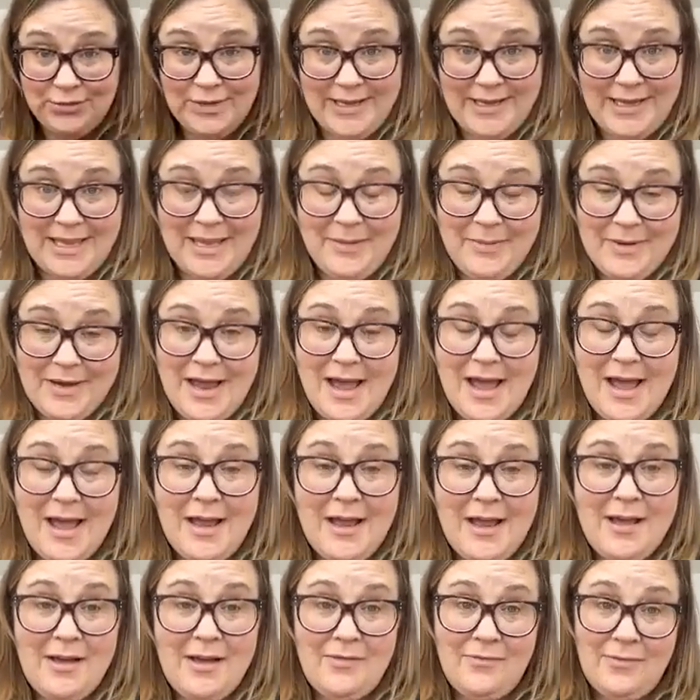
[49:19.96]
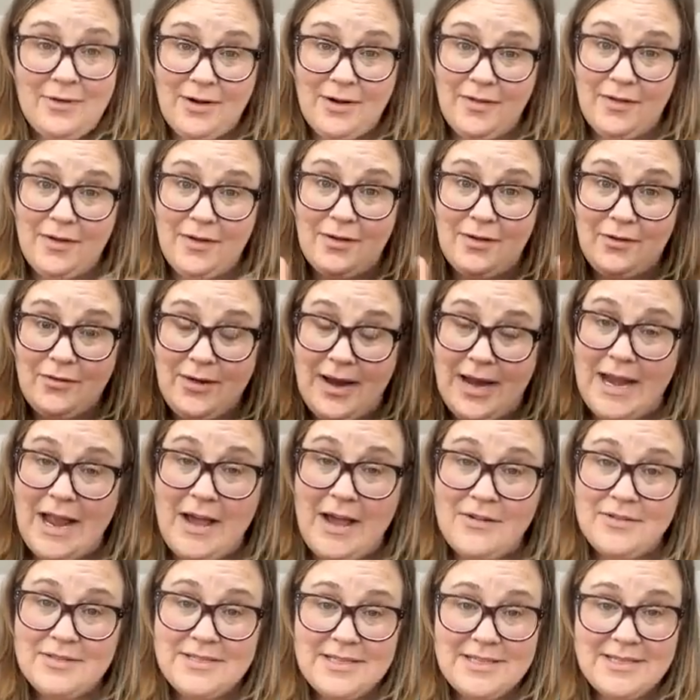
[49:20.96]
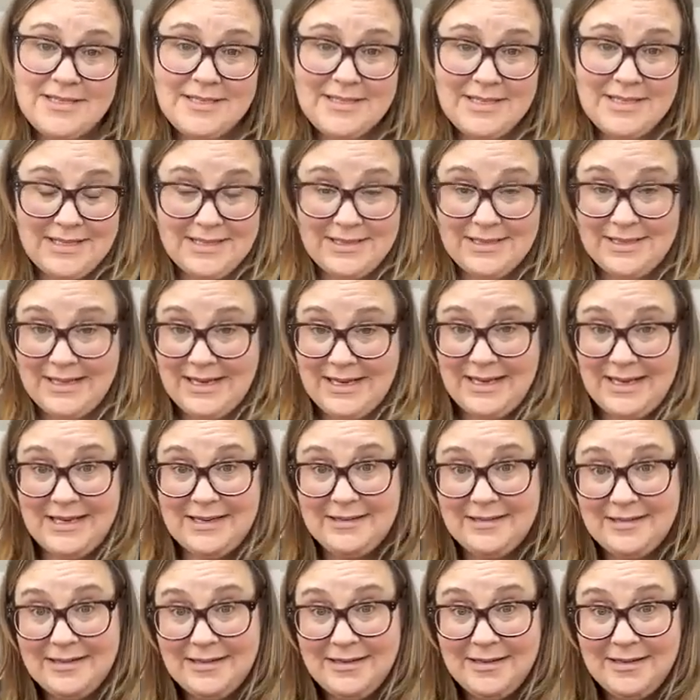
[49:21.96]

like keep an eye on what are the great houses in like